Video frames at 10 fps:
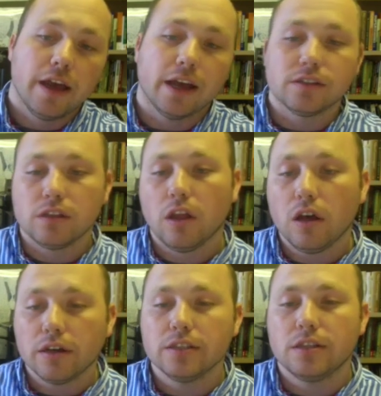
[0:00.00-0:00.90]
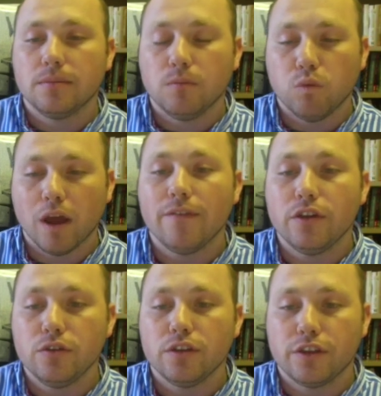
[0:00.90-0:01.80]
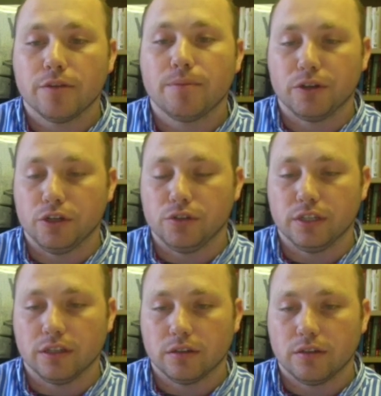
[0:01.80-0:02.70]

as long as the revenue that they're producing,